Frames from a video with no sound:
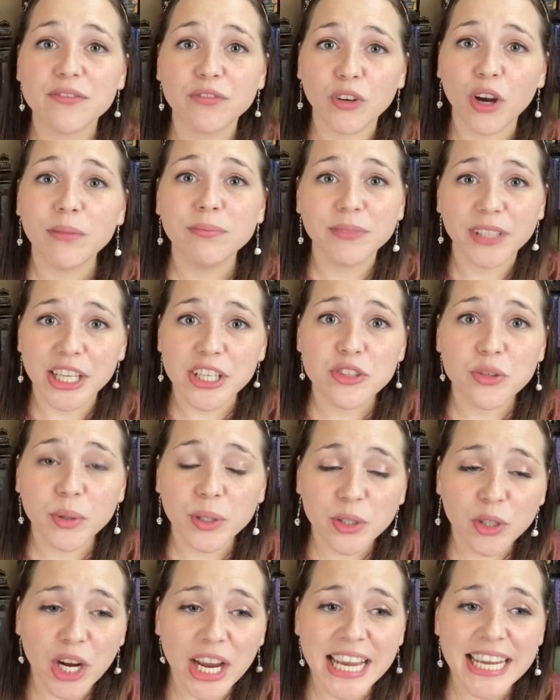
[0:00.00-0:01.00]
from LitJoy
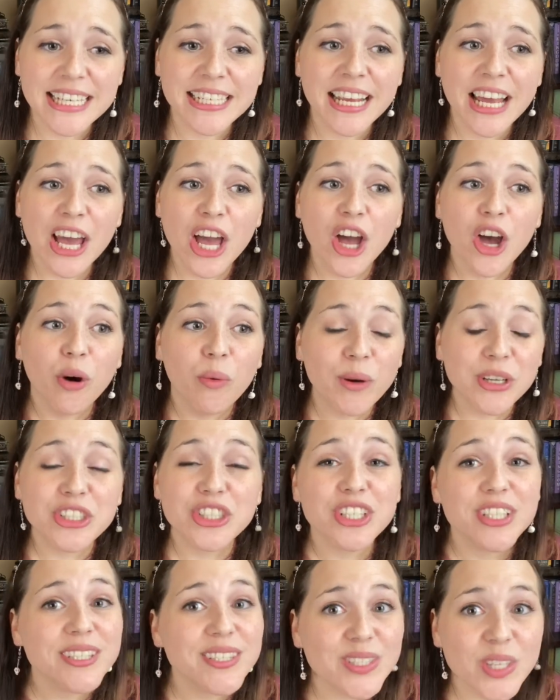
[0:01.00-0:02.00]
Crate, which
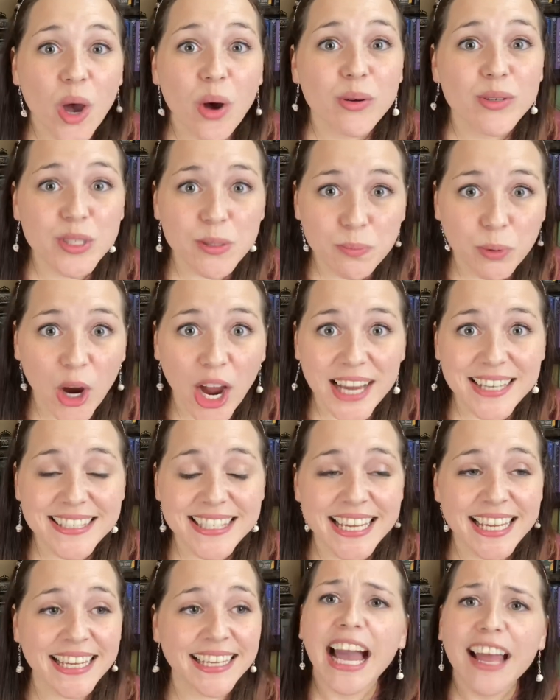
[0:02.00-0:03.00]
is so
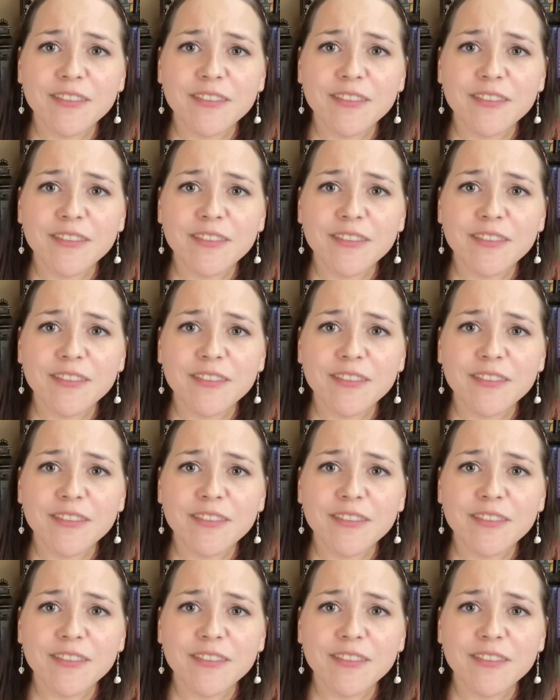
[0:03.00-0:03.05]
surprising.